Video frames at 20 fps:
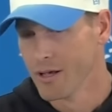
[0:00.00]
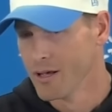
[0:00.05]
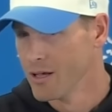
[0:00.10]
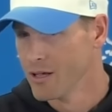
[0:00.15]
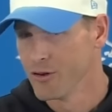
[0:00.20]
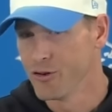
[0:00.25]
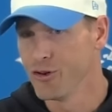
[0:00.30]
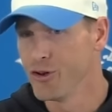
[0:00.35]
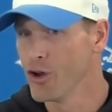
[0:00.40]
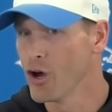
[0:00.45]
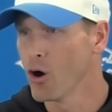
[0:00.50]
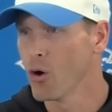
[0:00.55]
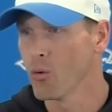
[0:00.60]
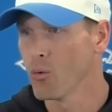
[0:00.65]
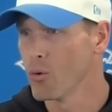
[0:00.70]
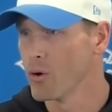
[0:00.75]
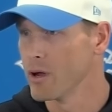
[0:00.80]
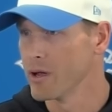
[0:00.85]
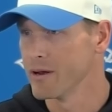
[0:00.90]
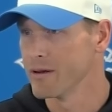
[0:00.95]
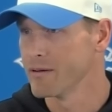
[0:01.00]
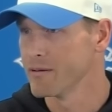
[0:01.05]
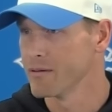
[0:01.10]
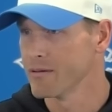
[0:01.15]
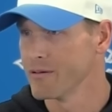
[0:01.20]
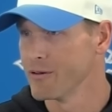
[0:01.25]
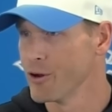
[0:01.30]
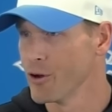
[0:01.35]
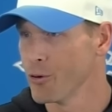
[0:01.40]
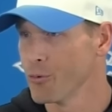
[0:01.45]
no
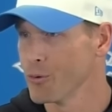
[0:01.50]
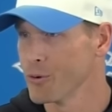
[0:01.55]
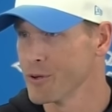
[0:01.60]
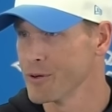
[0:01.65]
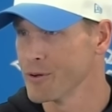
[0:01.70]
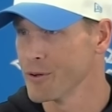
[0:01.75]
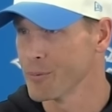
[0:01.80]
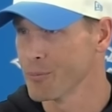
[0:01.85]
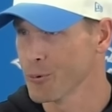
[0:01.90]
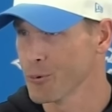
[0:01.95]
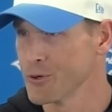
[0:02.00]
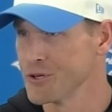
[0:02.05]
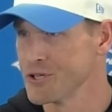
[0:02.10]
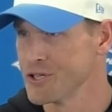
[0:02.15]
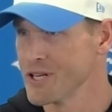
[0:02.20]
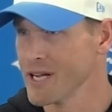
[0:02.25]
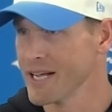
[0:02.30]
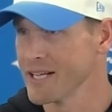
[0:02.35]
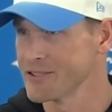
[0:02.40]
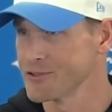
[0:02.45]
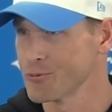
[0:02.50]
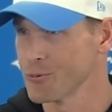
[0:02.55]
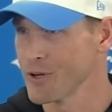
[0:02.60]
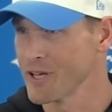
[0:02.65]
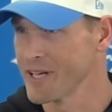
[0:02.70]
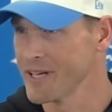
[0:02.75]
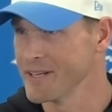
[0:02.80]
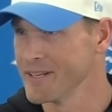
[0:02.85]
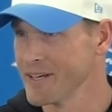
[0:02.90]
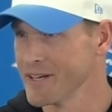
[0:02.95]
one appreciates
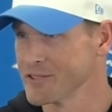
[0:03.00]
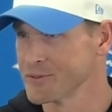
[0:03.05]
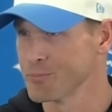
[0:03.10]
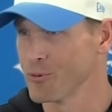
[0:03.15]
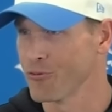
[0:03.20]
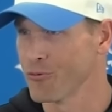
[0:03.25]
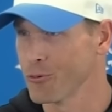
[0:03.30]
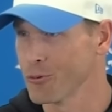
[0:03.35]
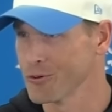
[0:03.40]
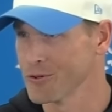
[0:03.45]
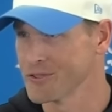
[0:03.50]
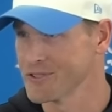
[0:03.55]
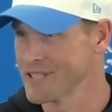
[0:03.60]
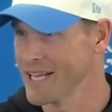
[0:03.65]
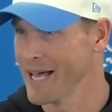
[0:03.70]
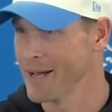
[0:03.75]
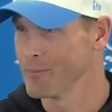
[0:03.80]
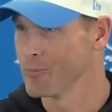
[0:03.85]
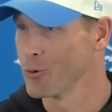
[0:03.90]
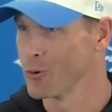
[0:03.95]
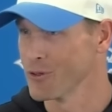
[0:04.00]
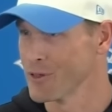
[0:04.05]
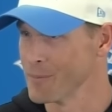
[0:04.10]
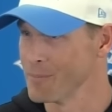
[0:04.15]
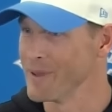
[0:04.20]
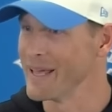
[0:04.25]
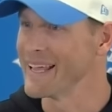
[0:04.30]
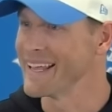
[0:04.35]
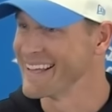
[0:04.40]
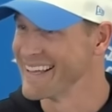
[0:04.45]
what he does before the snap more
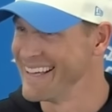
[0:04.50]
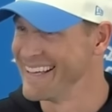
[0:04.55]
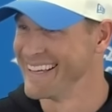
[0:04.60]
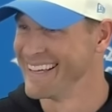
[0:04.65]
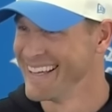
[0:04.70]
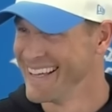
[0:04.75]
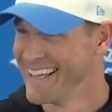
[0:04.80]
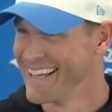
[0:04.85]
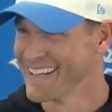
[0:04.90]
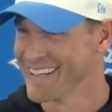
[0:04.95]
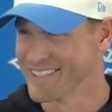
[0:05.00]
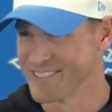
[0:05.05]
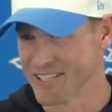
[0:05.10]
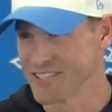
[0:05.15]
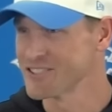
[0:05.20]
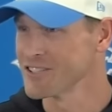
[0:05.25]
than me, because it's a